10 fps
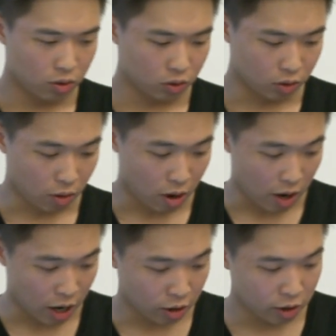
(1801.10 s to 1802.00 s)
So our
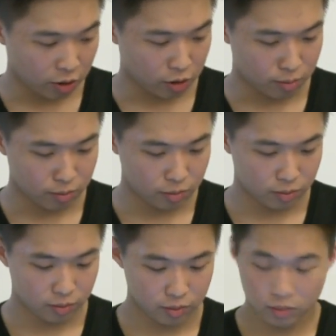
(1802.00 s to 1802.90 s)
algorithm
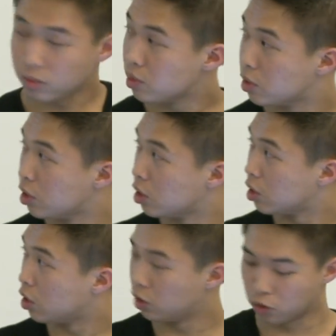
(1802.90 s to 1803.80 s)

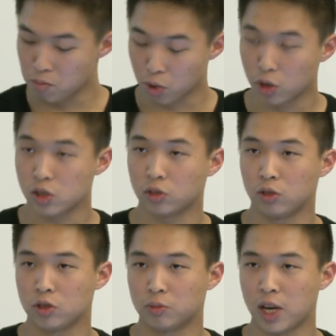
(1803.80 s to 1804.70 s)
to merge our
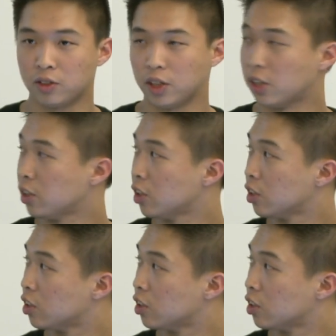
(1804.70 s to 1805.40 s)
solutions back together.